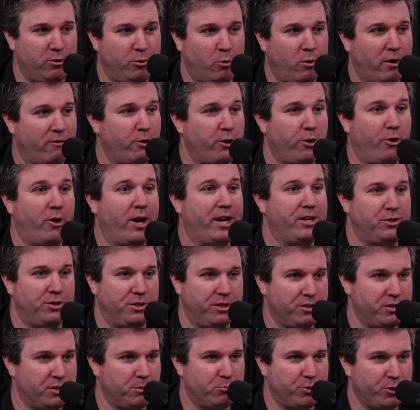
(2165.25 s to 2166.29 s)
whoever your
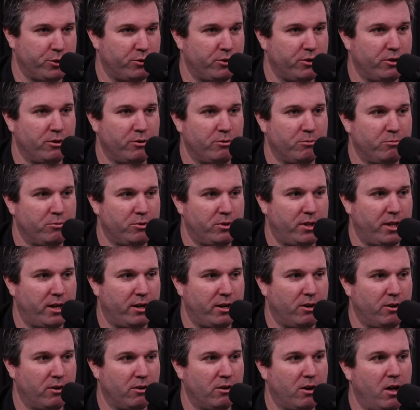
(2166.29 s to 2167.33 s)
agent is, I'm sure
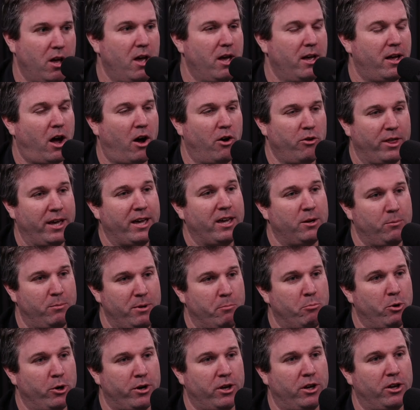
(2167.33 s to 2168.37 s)
they're are they going to be
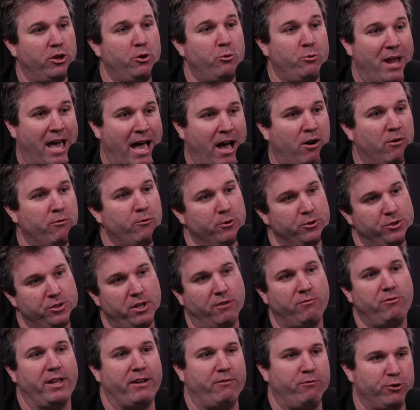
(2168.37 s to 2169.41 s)
booking you now for
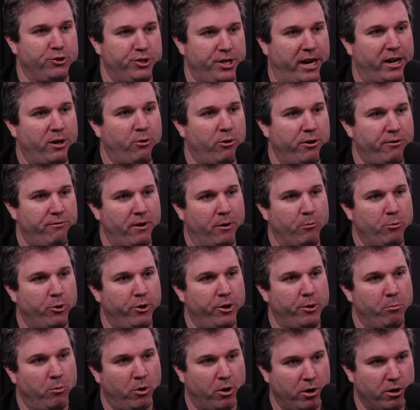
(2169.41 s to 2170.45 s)
stuff like for January,
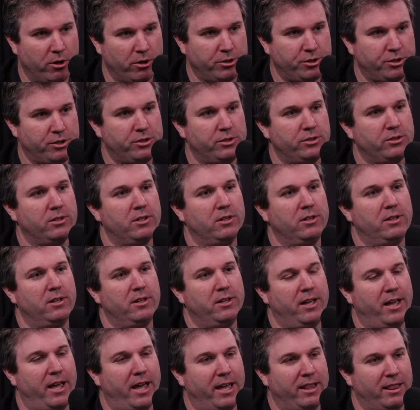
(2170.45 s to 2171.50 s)
February, March?
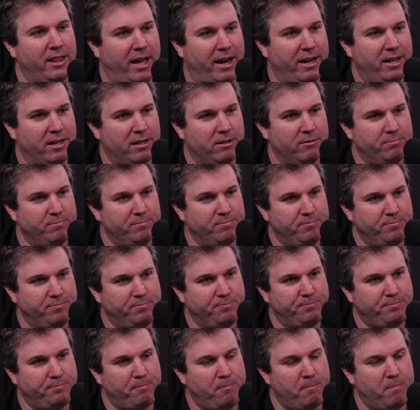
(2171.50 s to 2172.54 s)
Yeah, Steph pretty much now
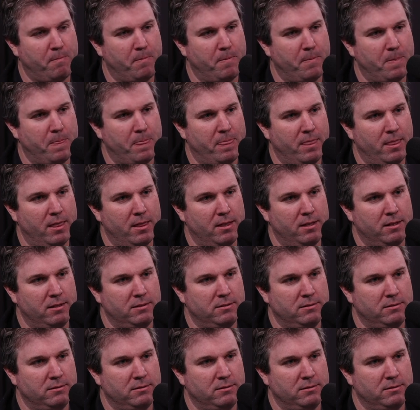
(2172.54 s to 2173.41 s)
is booking after